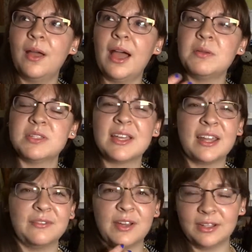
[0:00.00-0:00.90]
I was
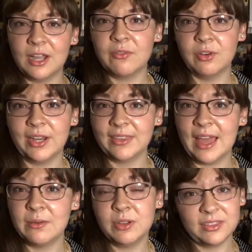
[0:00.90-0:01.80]
kind of uncovering
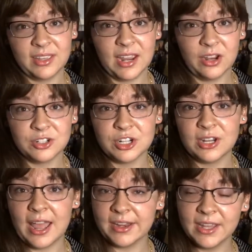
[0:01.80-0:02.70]
that with the
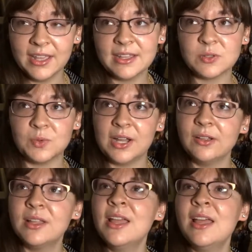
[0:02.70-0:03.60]
character Eddie as well.